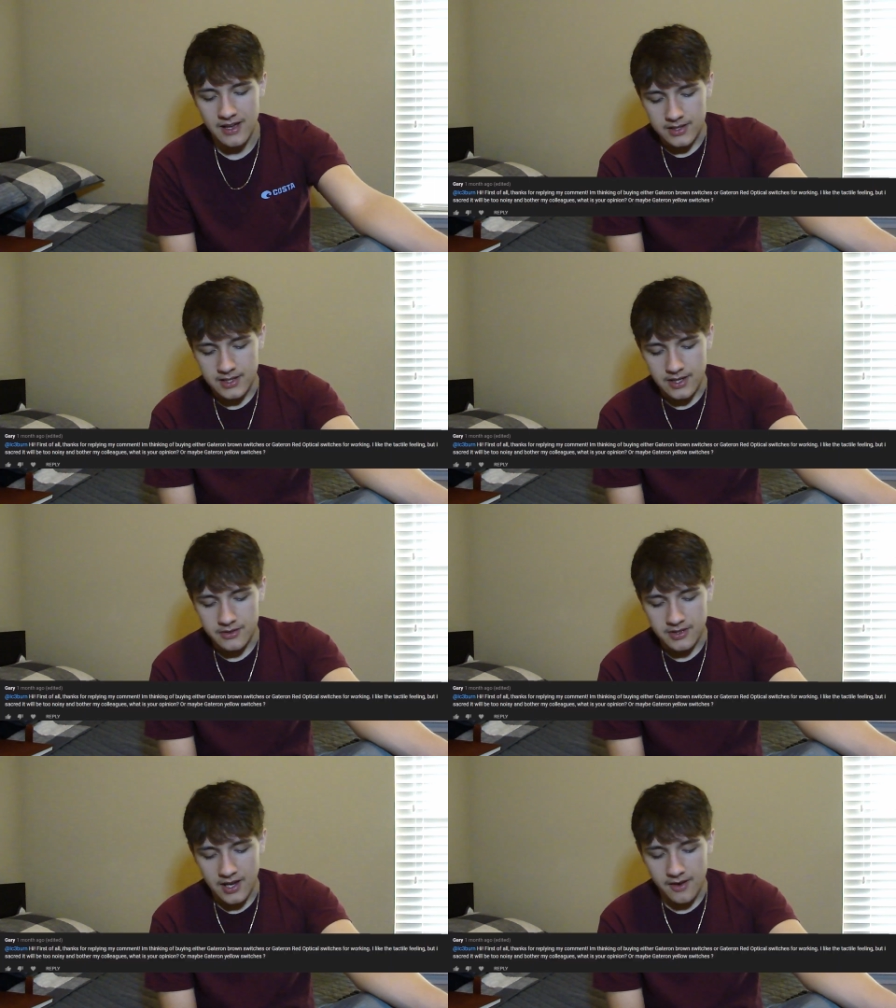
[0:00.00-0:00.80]
he said he
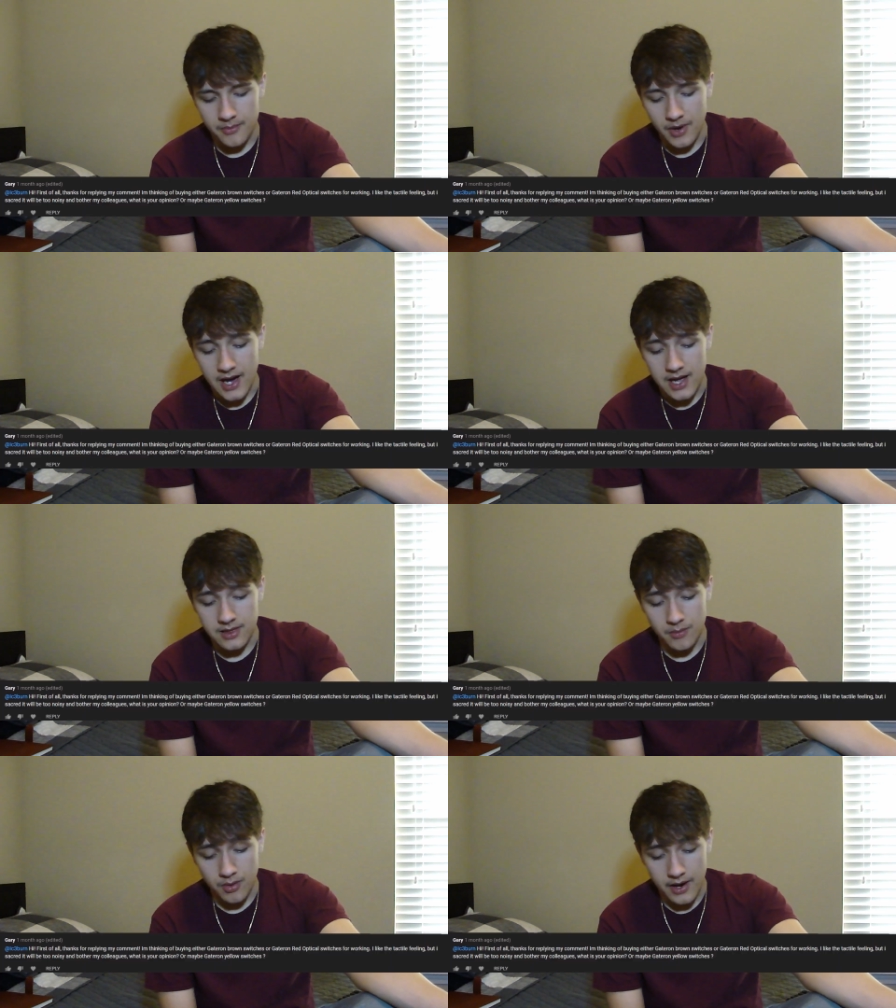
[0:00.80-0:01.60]
was thinking of buying
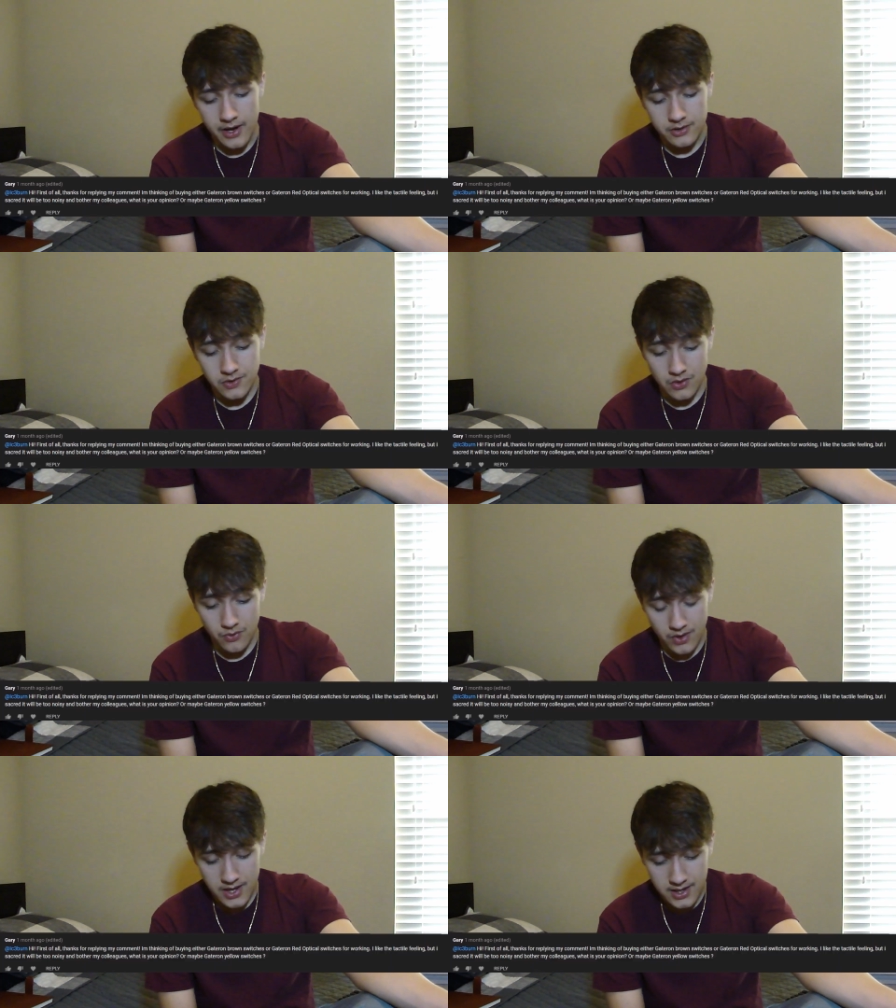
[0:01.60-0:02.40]
the browns or the
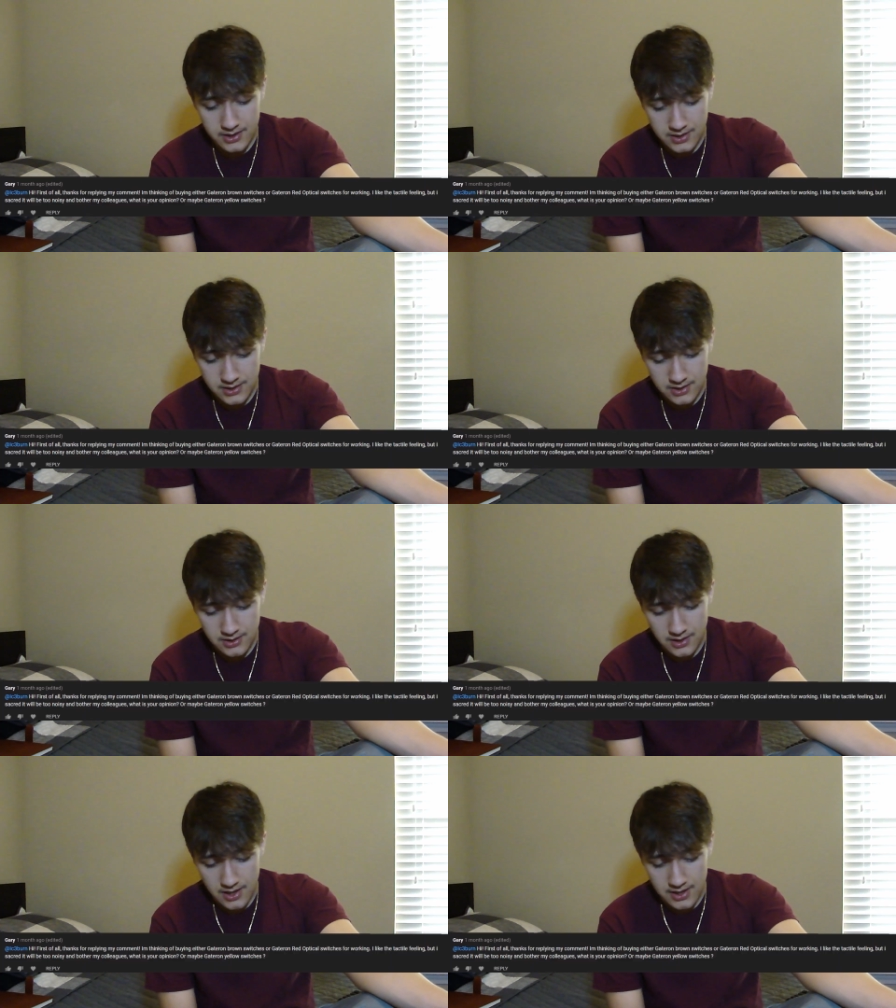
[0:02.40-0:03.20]

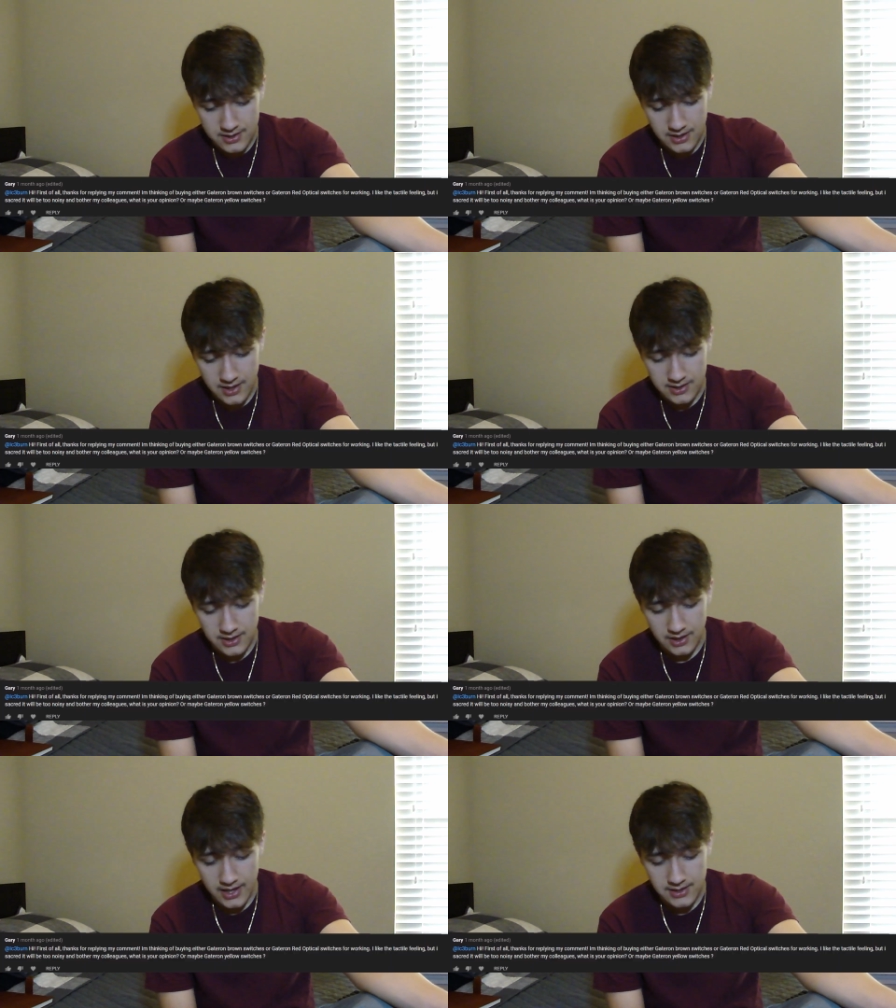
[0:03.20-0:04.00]
reds, and he says
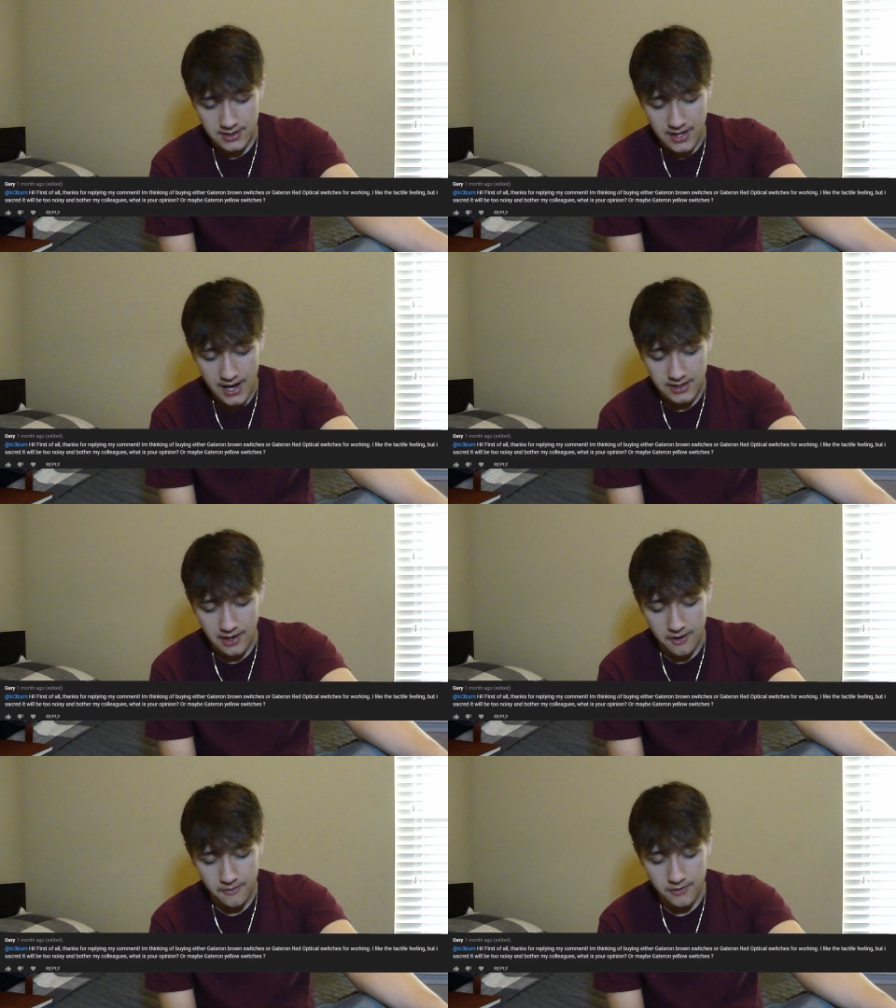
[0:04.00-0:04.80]
he likes the
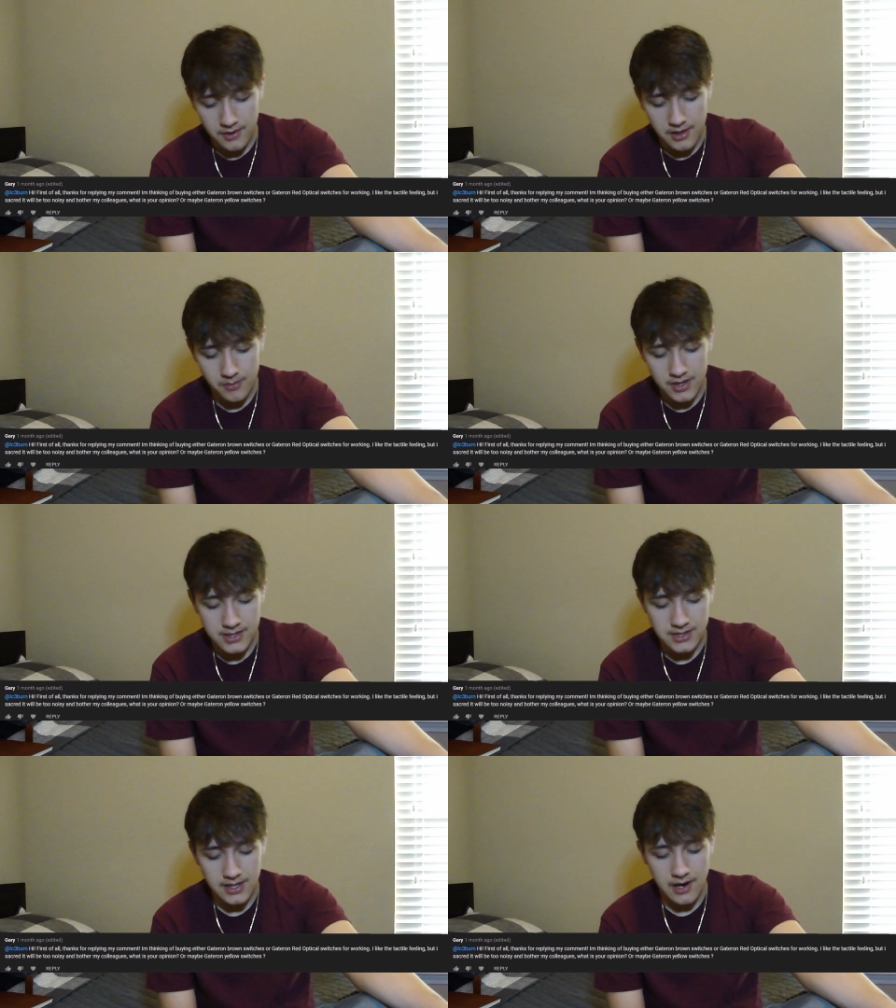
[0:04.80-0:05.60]
tactile feeling, but
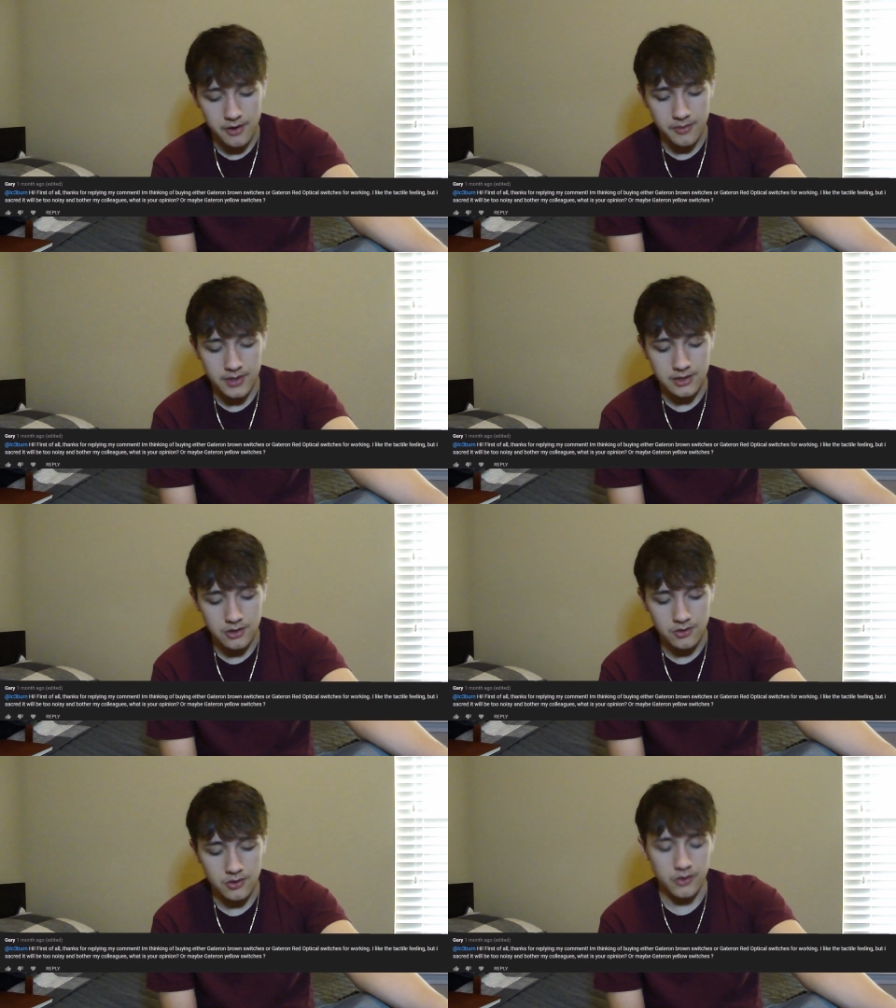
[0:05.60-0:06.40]
he's scared it'll be
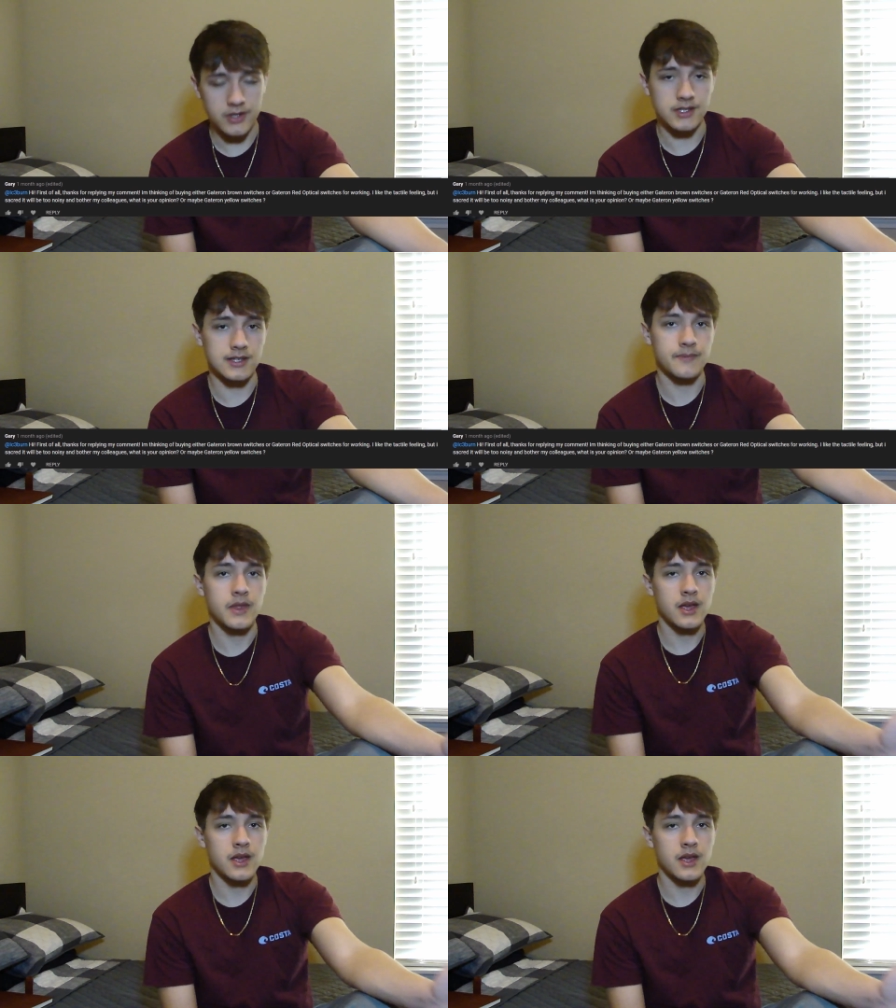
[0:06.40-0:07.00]
too noisy.